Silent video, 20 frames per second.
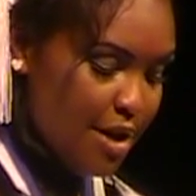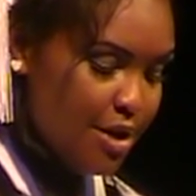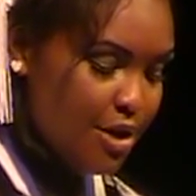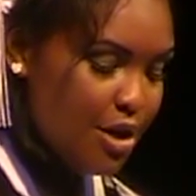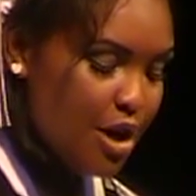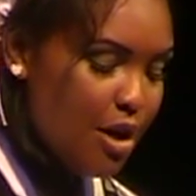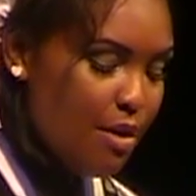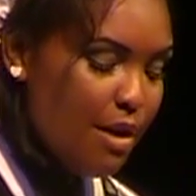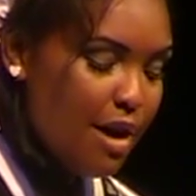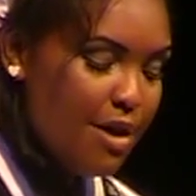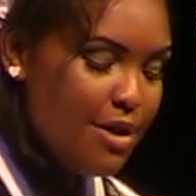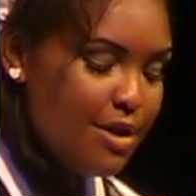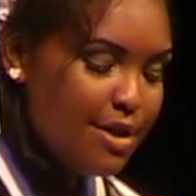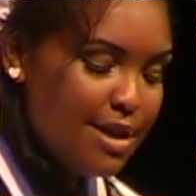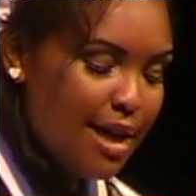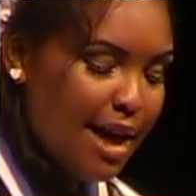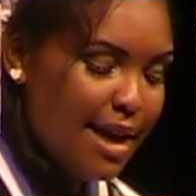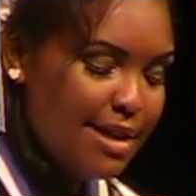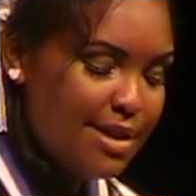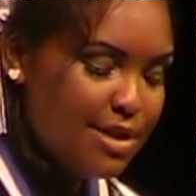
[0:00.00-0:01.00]
No other
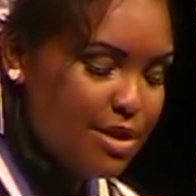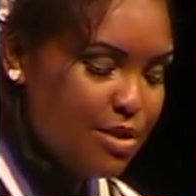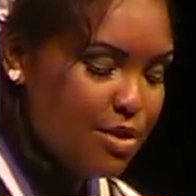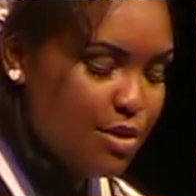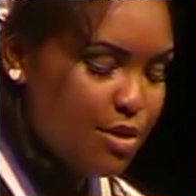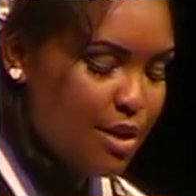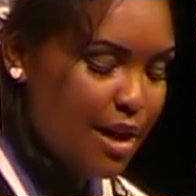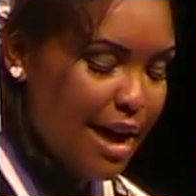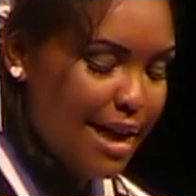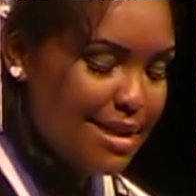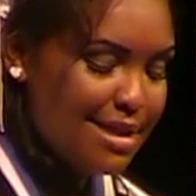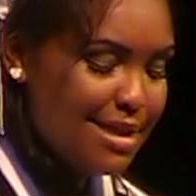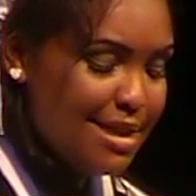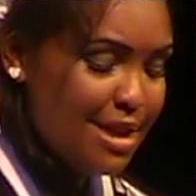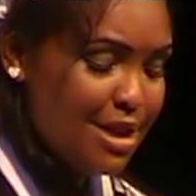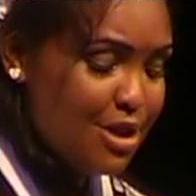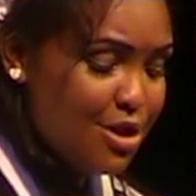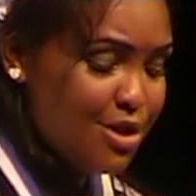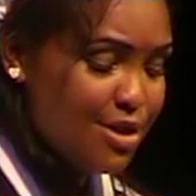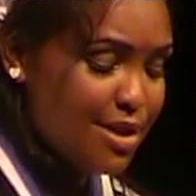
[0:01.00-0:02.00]
high school has
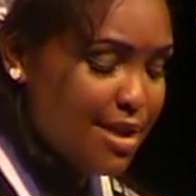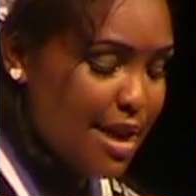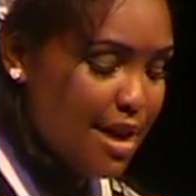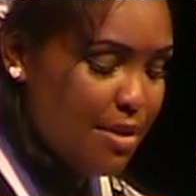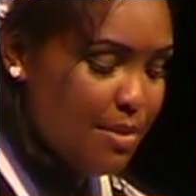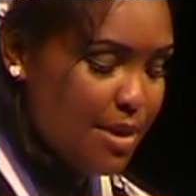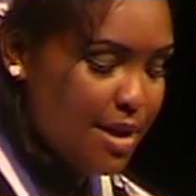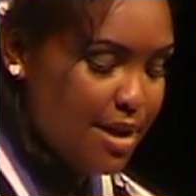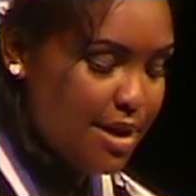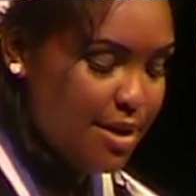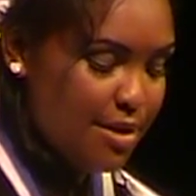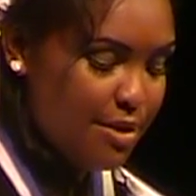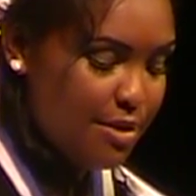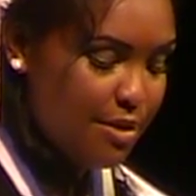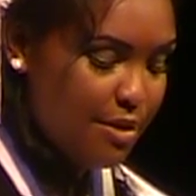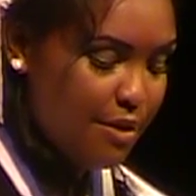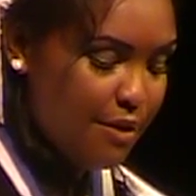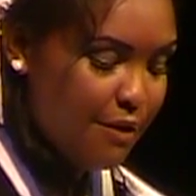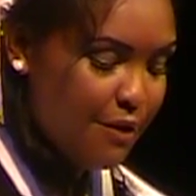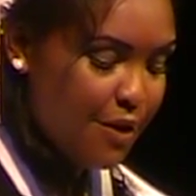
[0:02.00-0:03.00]
teachers like we
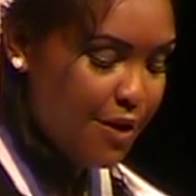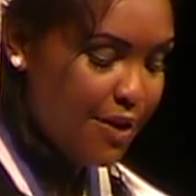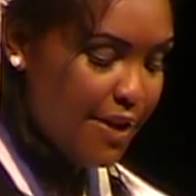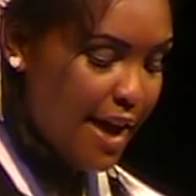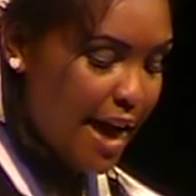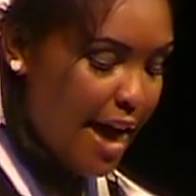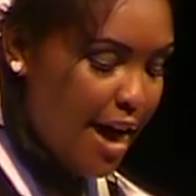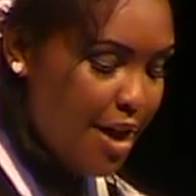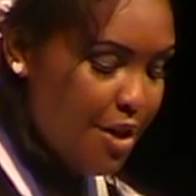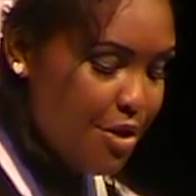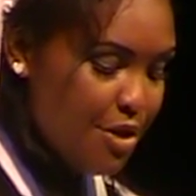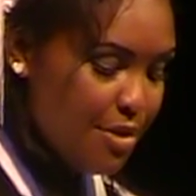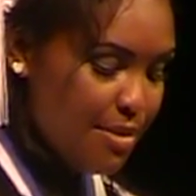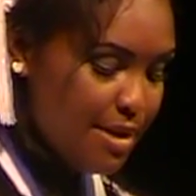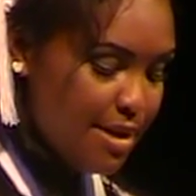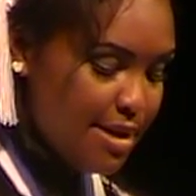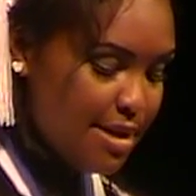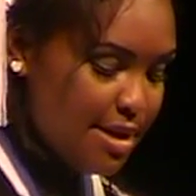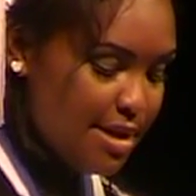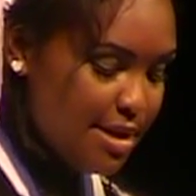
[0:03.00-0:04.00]
do. For that other
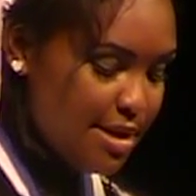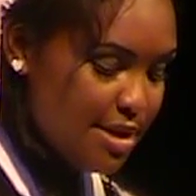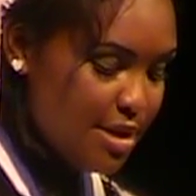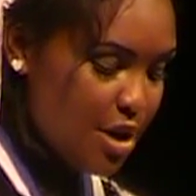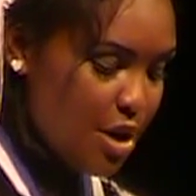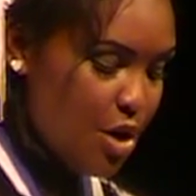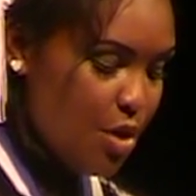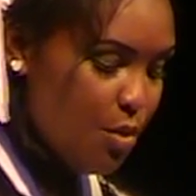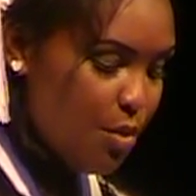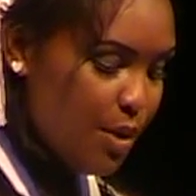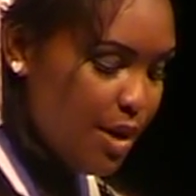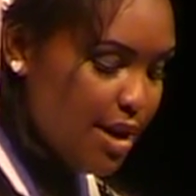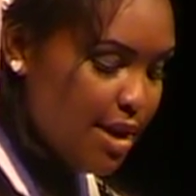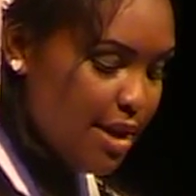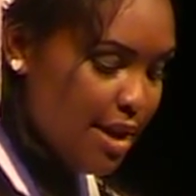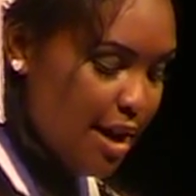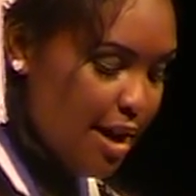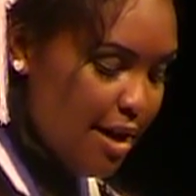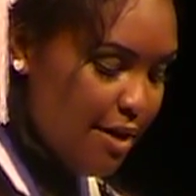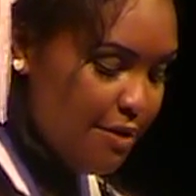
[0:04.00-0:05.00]
reasons, we
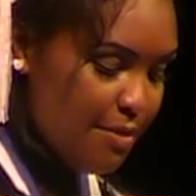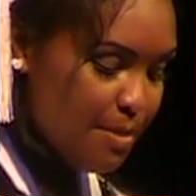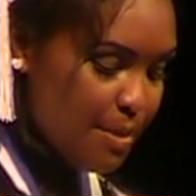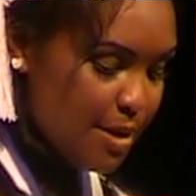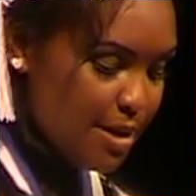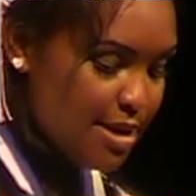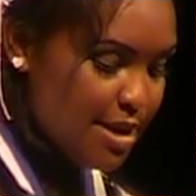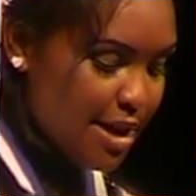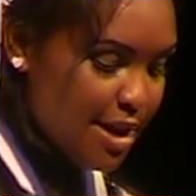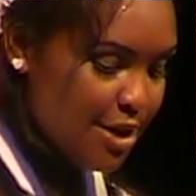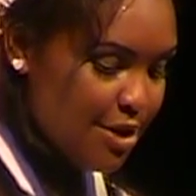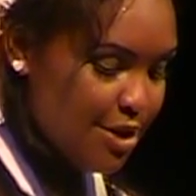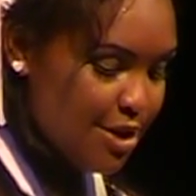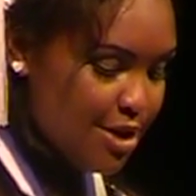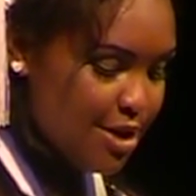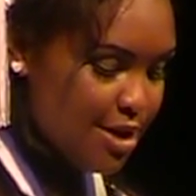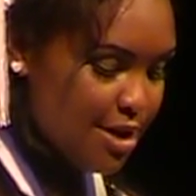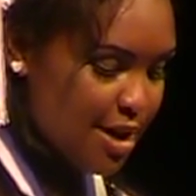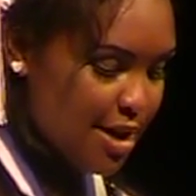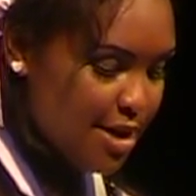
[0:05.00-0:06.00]
love Brookside
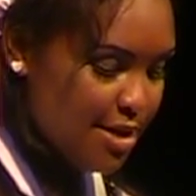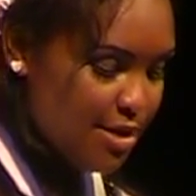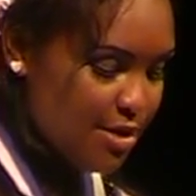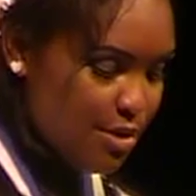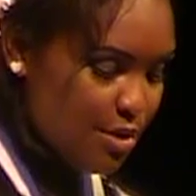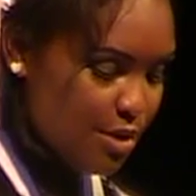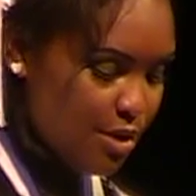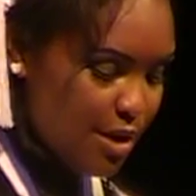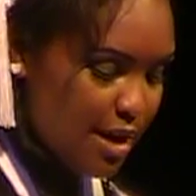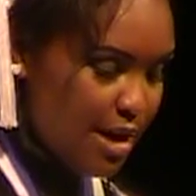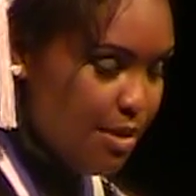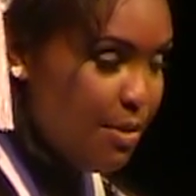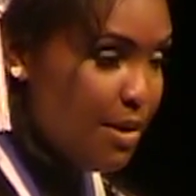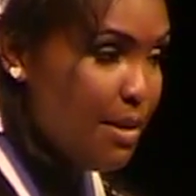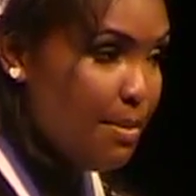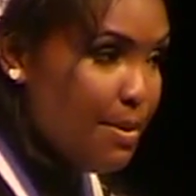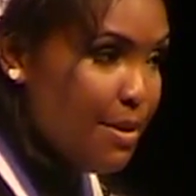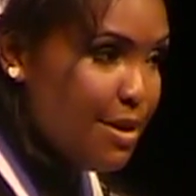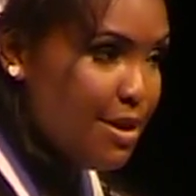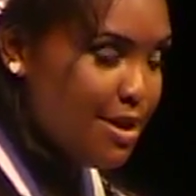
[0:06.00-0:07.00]
Christian High School and
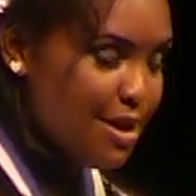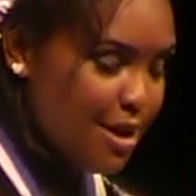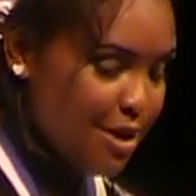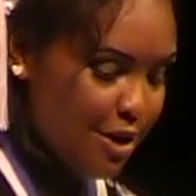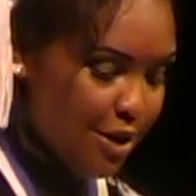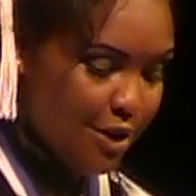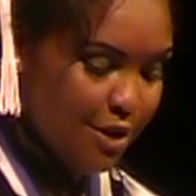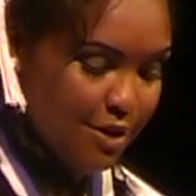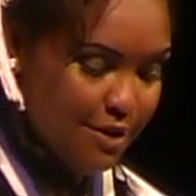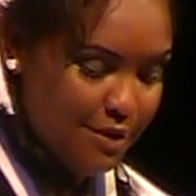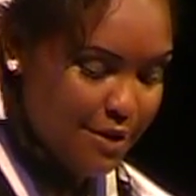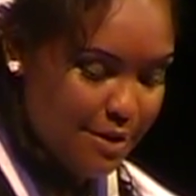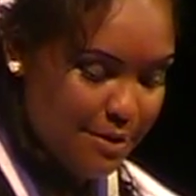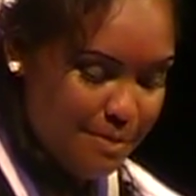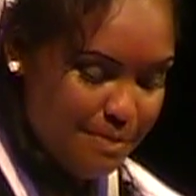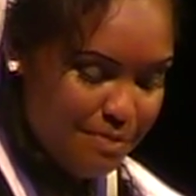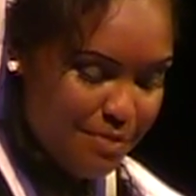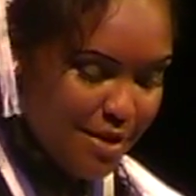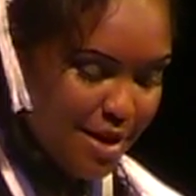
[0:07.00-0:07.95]
we appreciate all of you.